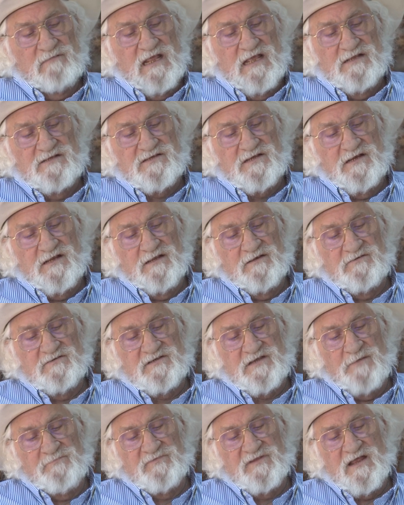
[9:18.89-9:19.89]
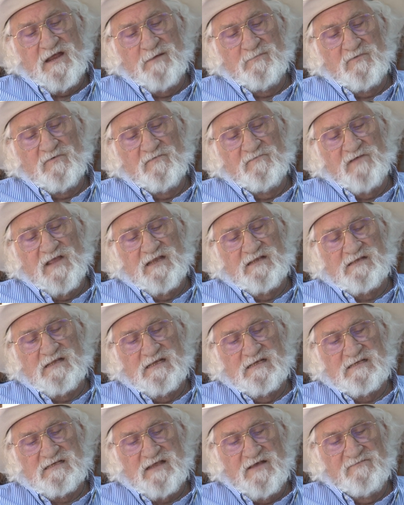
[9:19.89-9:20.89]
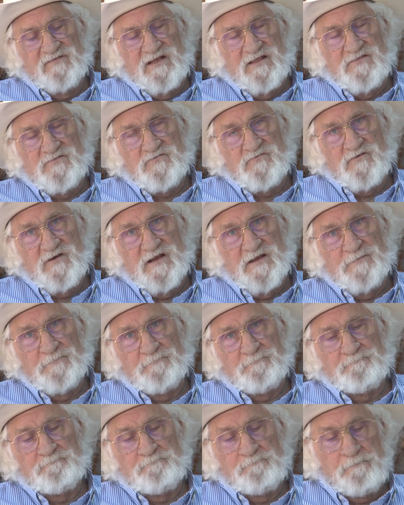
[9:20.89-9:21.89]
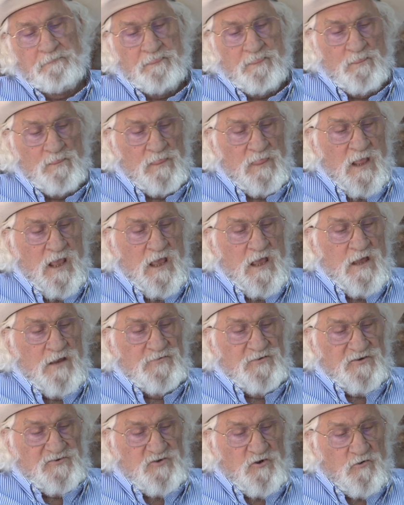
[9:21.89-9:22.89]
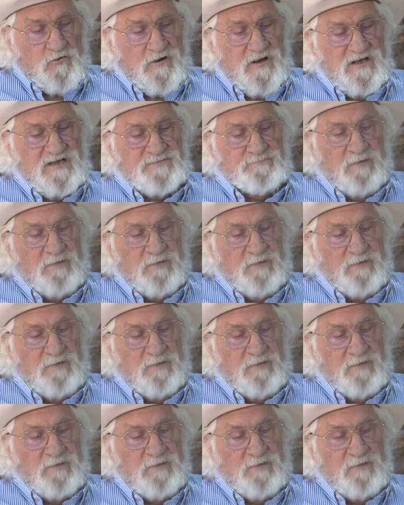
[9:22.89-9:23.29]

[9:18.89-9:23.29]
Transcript: incident in September of 1873. Notorious